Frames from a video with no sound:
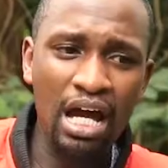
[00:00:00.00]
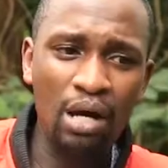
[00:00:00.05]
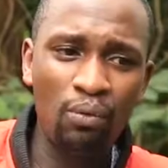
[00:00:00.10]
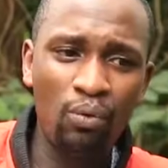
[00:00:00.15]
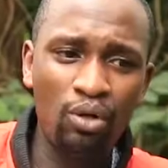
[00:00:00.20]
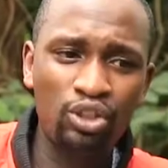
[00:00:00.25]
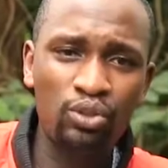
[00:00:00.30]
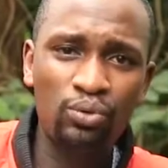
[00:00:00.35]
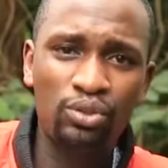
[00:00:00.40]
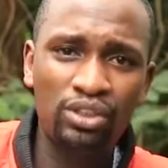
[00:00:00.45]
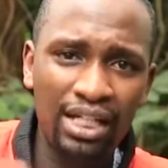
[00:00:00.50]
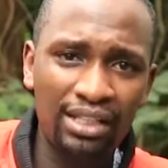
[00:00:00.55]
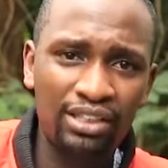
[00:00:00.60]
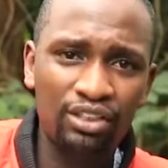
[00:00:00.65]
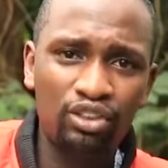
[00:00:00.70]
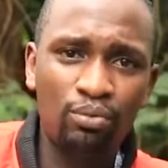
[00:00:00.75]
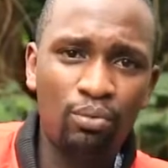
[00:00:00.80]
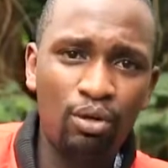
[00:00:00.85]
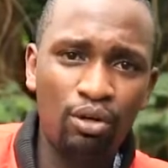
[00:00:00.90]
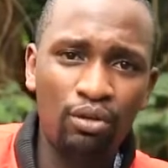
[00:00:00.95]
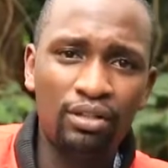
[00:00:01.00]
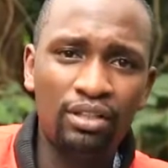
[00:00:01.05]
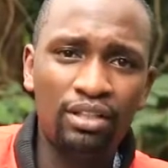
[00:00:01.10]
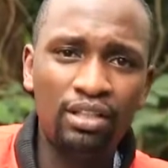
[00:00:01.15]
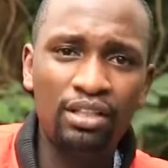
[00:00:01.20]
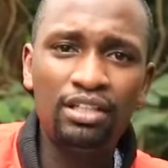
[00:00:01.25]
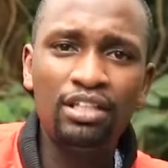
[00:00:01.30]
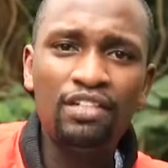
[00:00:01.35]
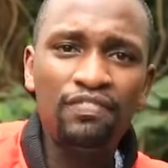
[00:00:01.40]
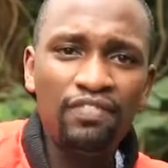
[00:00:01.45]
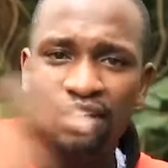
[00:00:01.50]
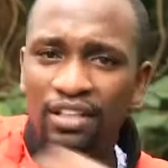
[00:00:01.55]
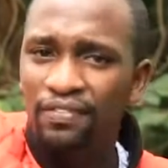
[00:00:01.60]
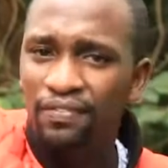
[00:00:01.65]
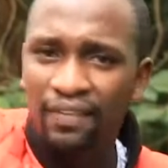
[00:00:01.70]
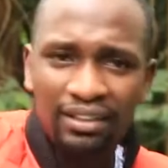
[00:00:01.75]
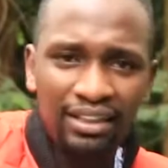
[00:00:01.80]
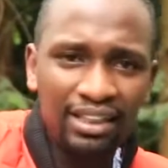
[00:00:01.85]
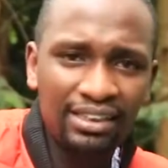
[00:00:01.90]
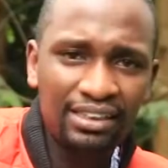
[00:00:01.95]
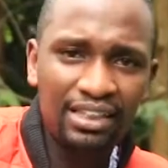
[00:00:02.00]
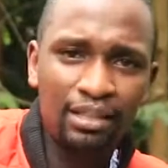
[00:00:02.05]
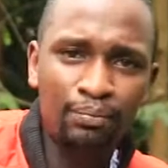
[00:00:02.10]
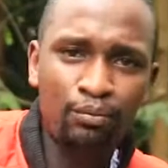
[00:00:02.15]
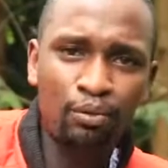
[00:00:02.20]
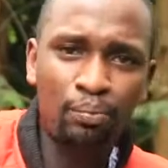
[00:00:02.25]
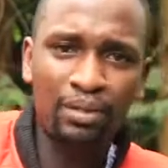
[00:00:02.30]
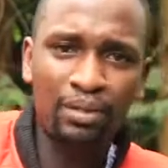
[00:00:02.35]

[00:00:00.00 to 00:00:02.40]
I want to start it tomorrow. In fact, let's get more